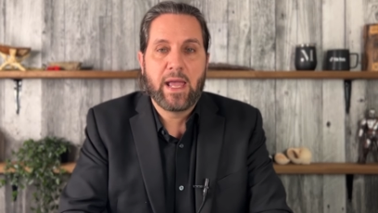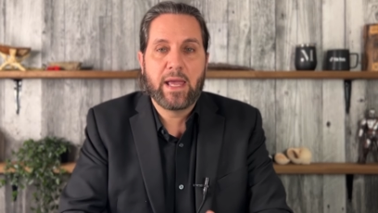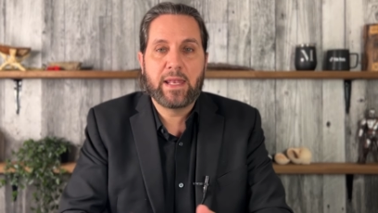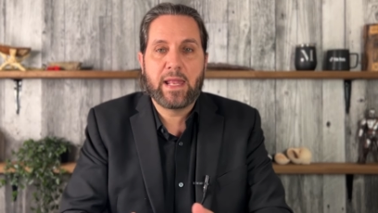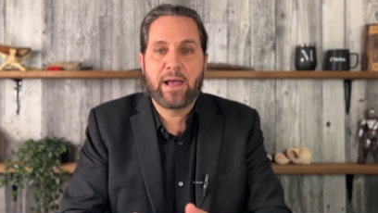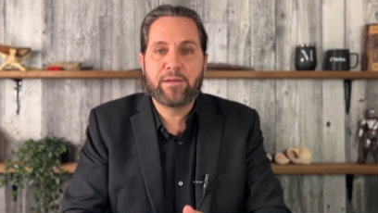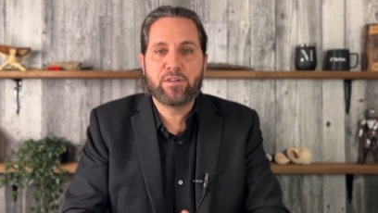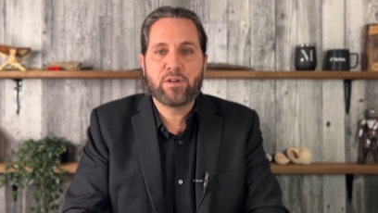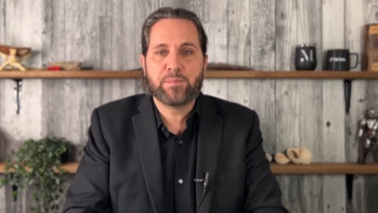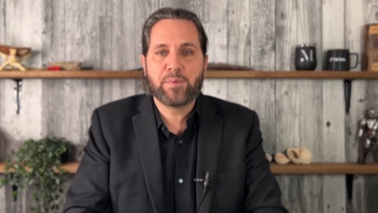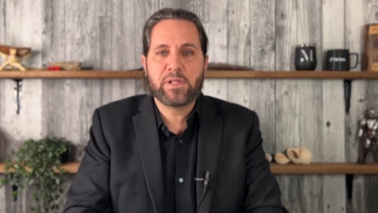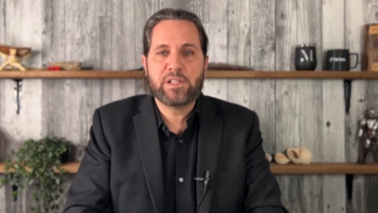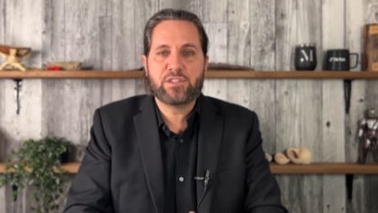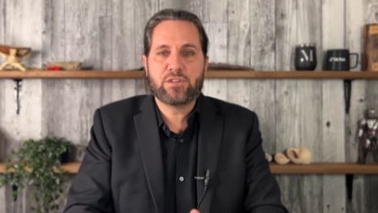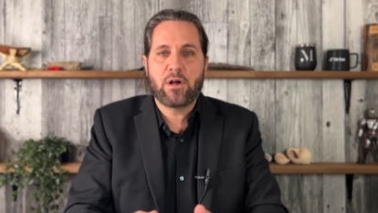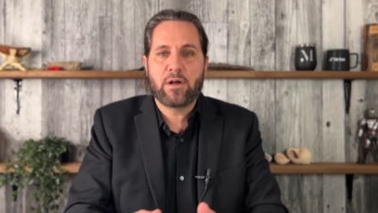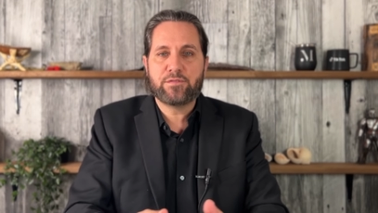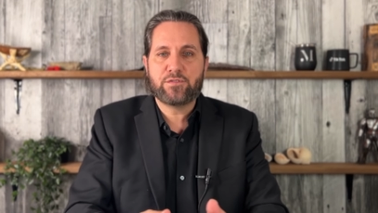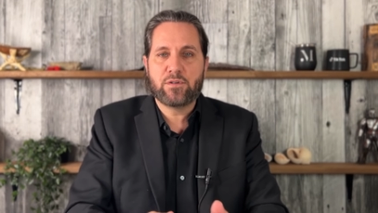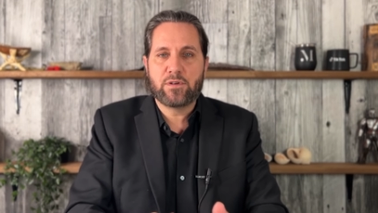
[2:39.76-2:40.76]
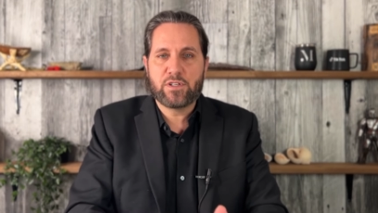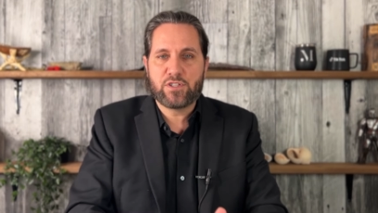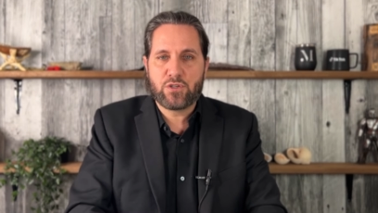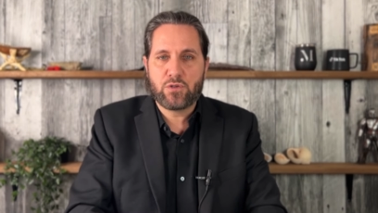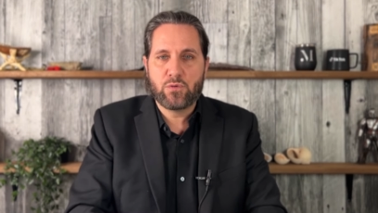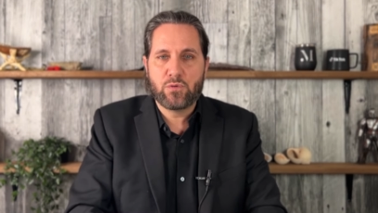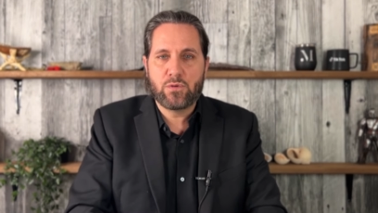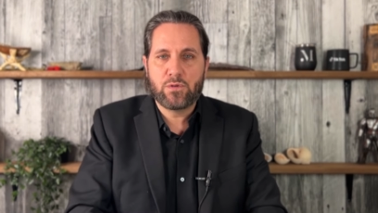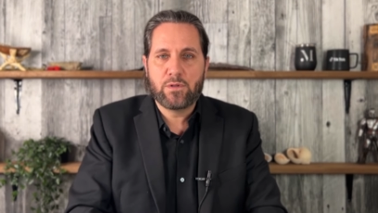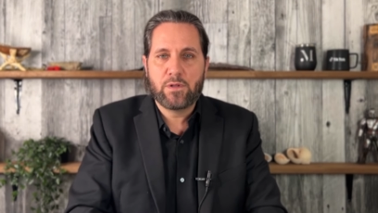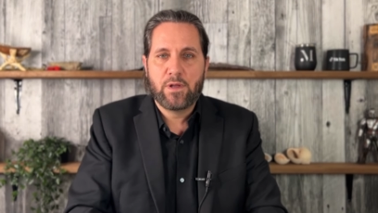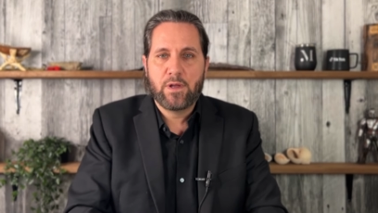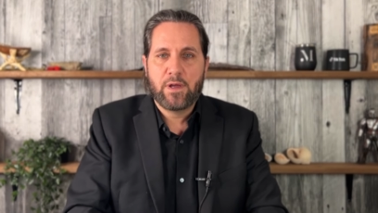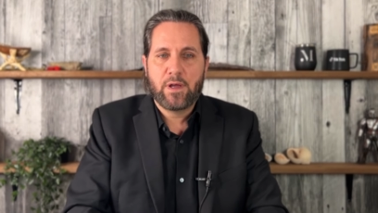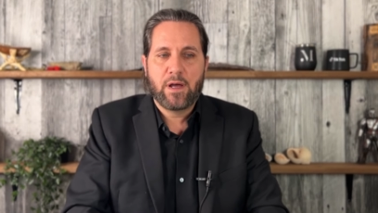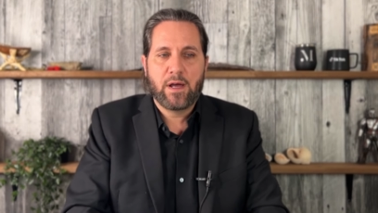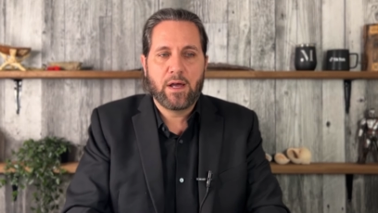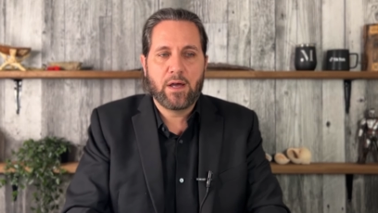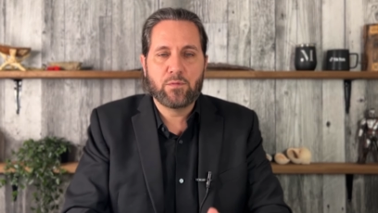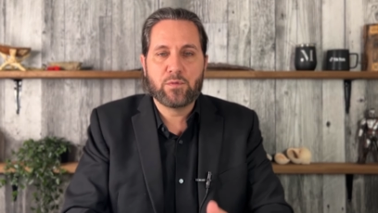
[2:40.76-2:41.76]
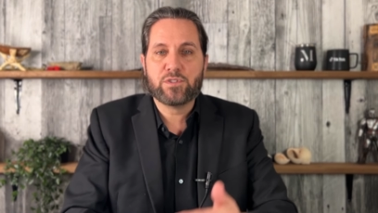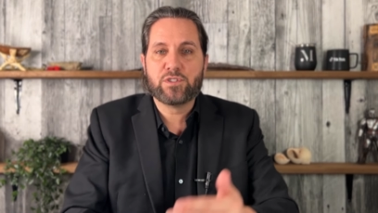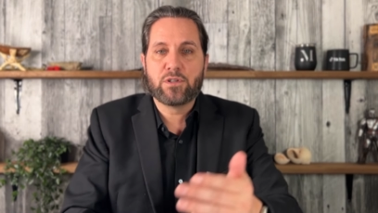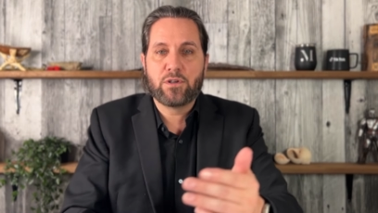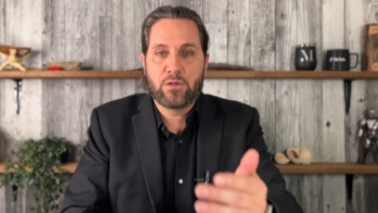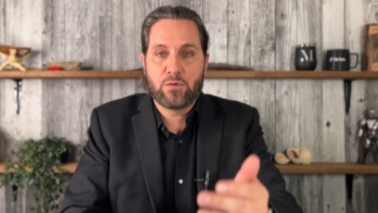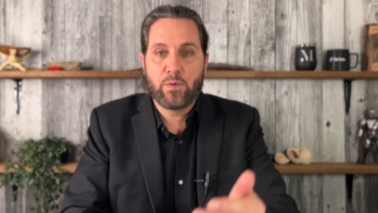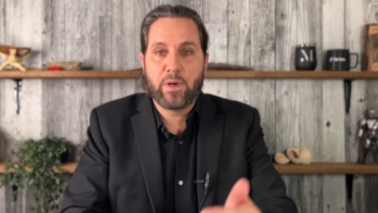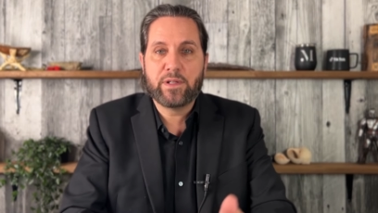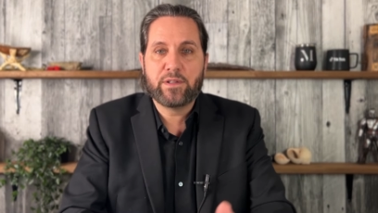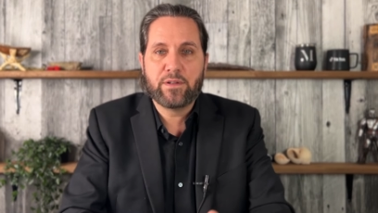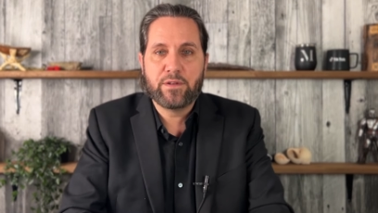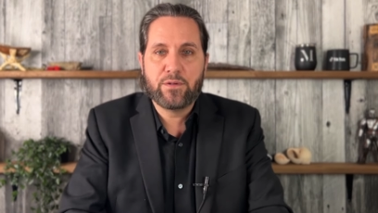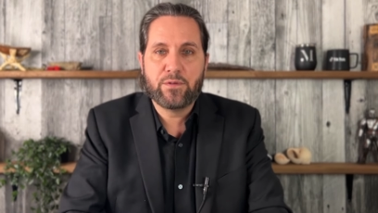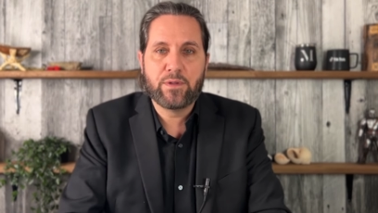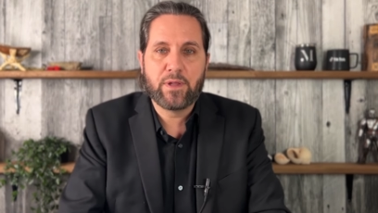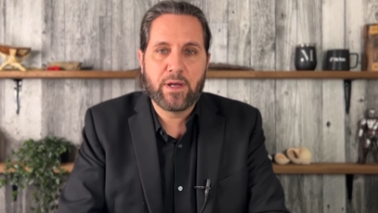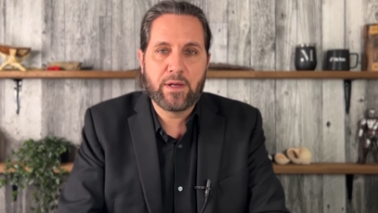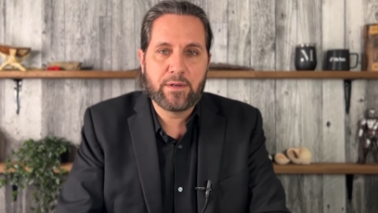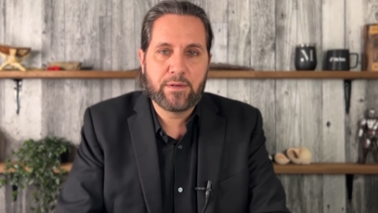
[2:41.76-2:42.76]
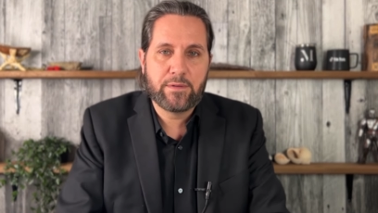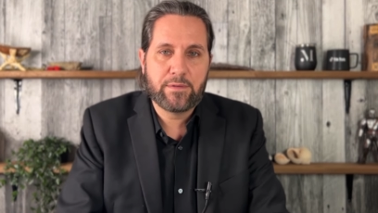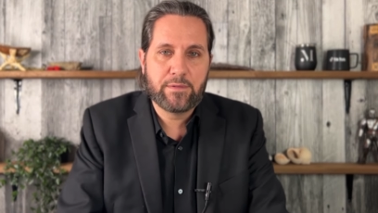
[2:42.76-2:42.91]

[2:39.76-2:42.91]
And having a police officer in a school uh, was a good way to do that.